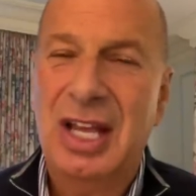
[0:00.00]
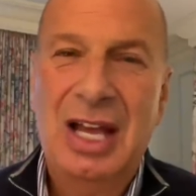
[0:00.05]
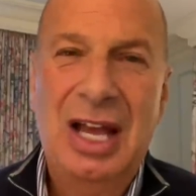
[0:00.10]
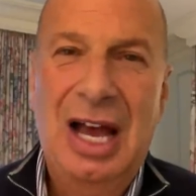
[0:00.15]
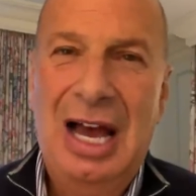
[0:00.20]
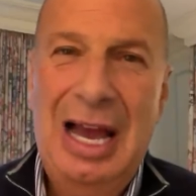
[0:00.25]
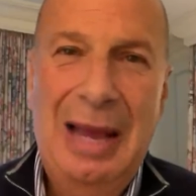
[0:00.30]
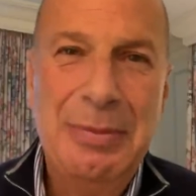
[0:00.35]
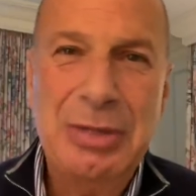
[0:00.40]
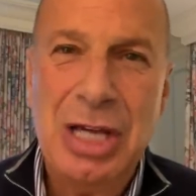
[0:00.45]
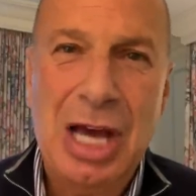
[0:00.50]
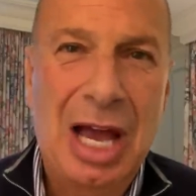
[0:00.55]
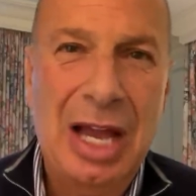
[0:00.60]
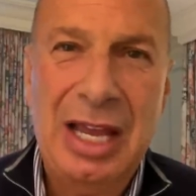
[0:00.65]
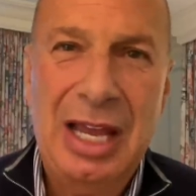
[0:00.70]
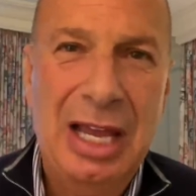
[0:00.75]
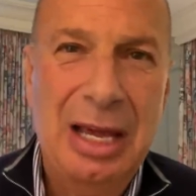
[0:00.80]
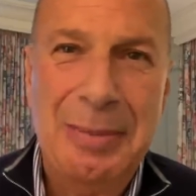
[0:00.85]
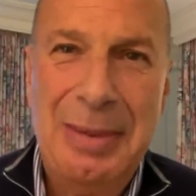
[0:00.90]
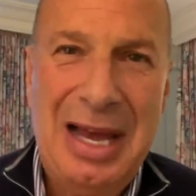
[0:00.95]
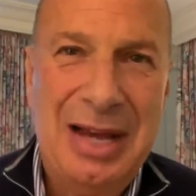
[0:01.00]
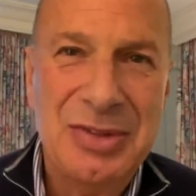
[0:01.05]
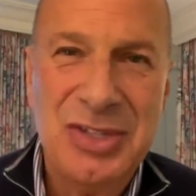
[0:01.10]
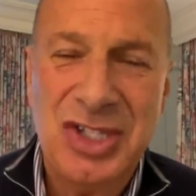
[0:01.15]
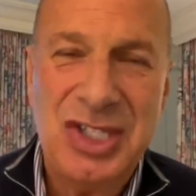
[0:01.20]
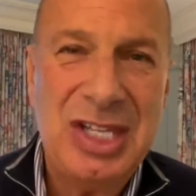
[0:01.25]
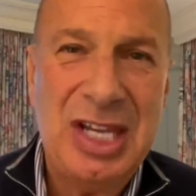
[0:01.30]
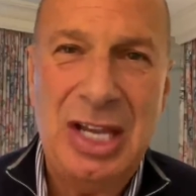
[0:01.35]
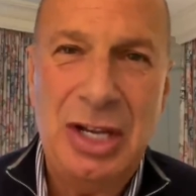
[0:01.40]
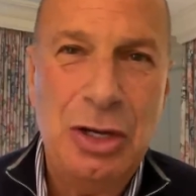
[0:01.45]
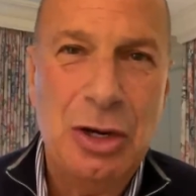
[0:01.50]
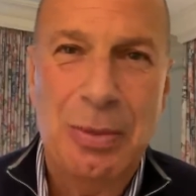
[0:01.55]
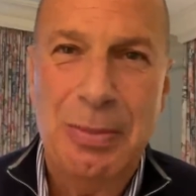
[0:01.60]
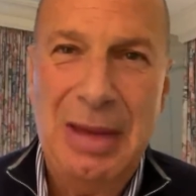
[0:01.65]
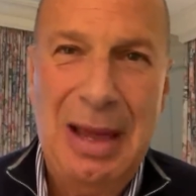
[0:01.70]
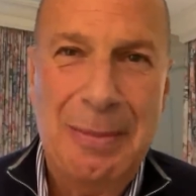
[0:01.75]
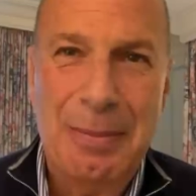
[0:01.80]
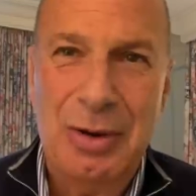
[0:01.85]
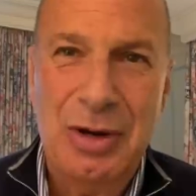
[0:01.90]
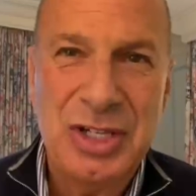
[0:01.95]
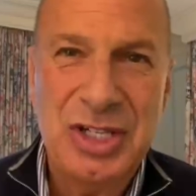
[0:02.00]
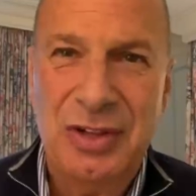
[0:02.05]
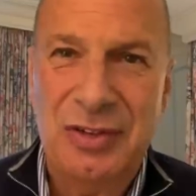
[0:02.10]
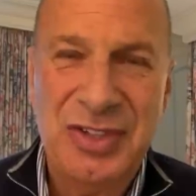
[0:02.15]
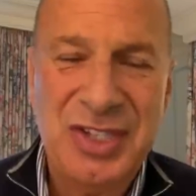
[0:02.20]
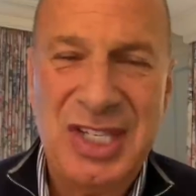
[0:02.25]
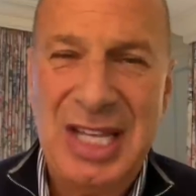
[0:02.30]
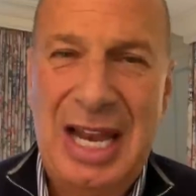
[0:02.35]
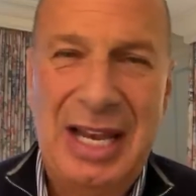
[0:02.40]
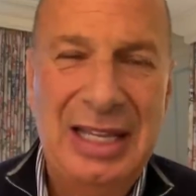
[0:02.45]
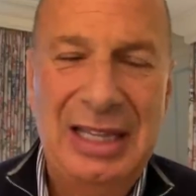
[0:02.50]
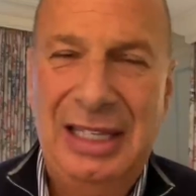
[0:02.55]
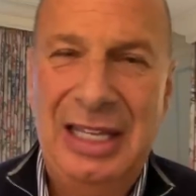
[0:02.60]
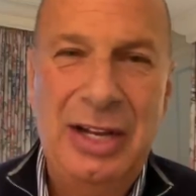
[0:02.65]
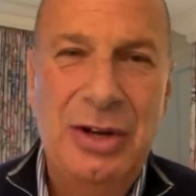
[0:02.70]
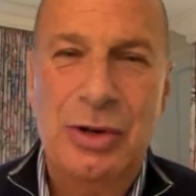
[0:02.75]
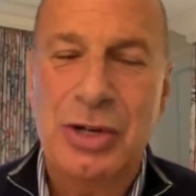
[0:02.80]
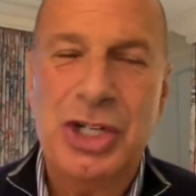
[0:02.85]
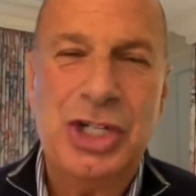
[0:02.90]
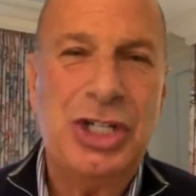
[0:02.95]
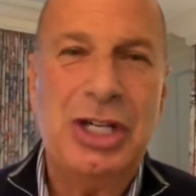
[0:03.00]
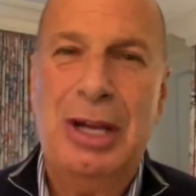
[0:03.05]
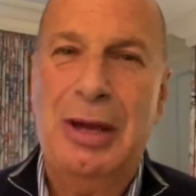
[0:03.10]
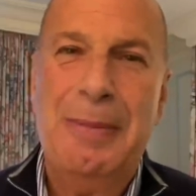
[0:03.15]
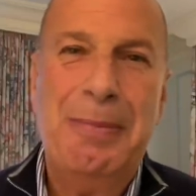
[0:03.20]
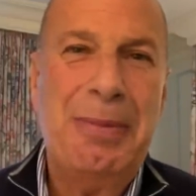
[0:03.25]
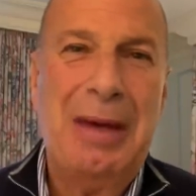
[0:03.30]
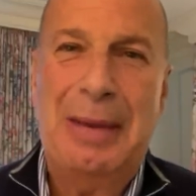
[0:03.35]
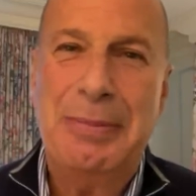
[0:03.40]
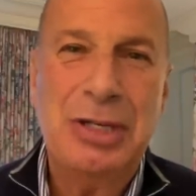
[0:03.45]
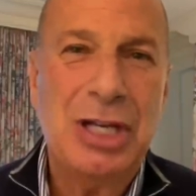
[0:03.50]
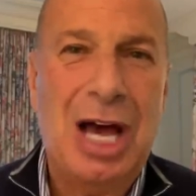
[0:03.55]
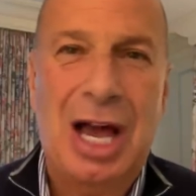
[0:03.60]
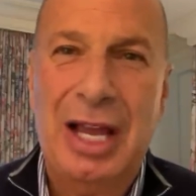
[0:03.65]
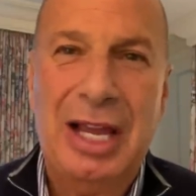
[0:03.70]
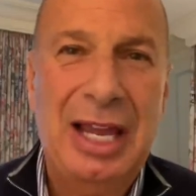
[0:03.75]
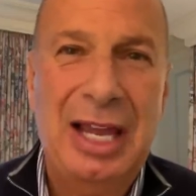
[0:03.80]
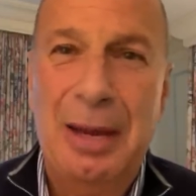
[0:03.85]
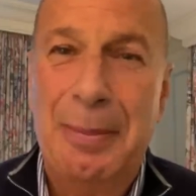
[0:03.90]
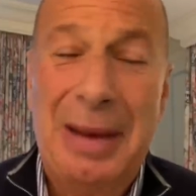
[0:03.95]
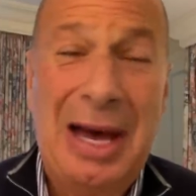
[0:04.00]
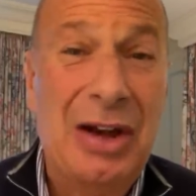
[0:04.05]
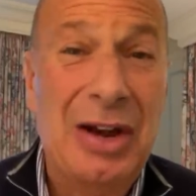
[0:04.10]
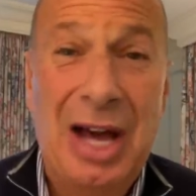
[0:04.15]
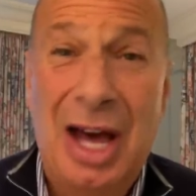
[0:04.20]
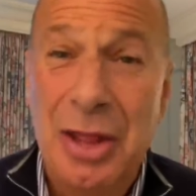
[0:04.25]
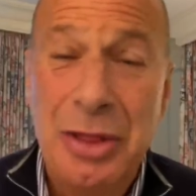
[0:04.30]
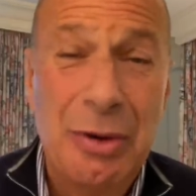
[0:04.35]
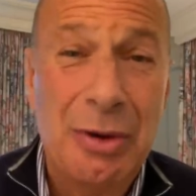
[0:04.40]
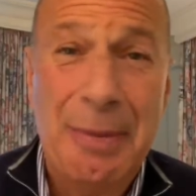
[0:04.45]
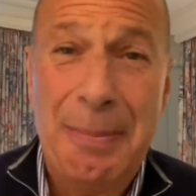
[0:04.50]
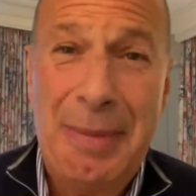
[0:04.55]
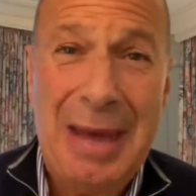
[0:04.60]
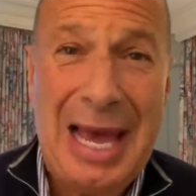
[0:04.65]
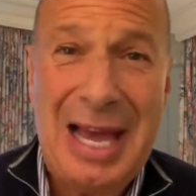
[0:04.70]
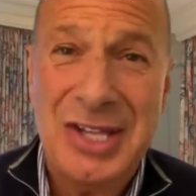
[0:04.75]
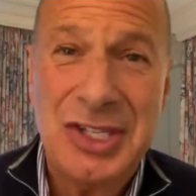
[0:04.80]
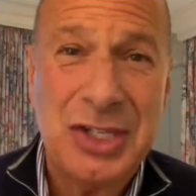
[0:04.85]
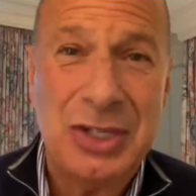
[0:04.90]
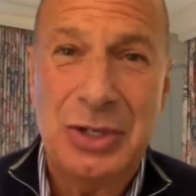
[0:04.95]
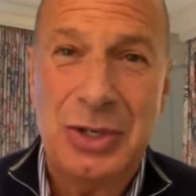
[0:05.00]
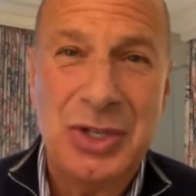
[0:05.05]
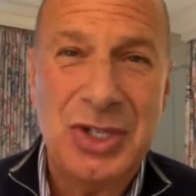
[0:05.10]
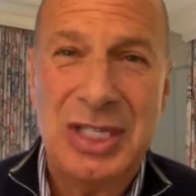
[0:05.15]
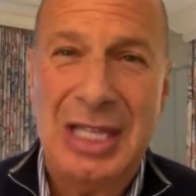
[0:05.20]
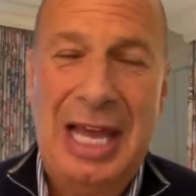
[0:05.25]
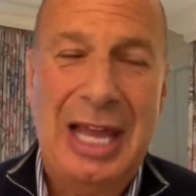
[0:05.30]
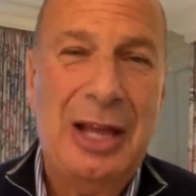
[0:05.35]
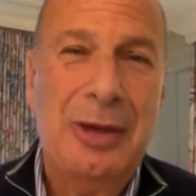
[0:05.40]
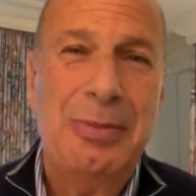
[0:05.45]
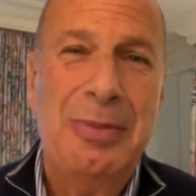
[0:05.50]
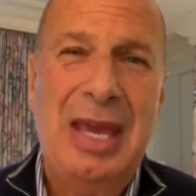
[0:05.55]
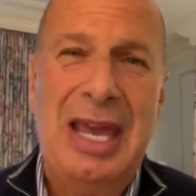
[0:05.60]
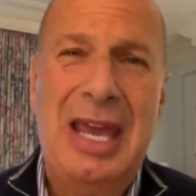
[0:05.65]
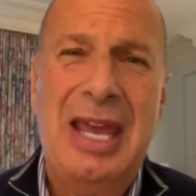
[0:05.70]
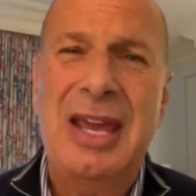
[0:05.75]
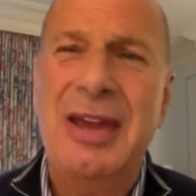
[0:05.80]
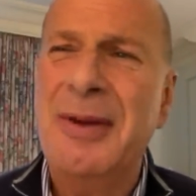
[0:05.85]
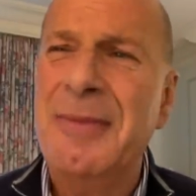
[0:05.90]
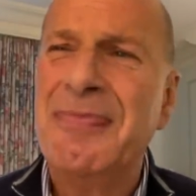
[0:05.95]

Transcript: I'm talking about senior members of Senate leadership. I'm talking about other ambassadors like me.